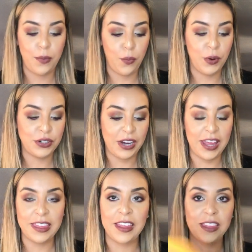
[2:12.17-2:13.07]
which
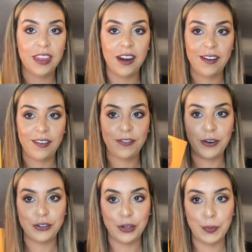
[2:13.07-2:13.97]
I think their
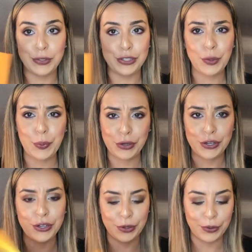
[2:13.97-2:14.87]
photo shoot was super
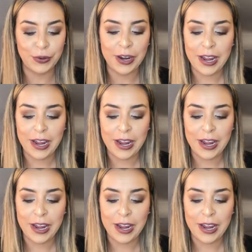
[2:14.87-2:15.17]
cute.